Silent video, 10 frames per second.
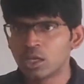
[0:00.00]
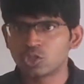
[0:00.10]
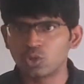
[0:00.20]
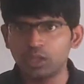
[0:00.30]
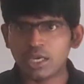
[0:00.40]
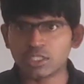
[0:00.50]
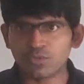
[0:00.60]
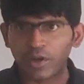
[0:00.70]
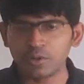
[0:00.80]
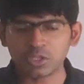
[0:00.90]
So these
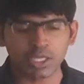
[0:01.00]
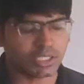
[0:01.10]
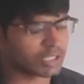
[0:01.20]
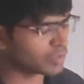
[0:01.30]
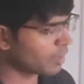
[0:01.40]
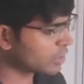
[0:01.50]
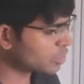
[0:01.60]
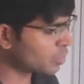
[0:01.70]
5 stations wants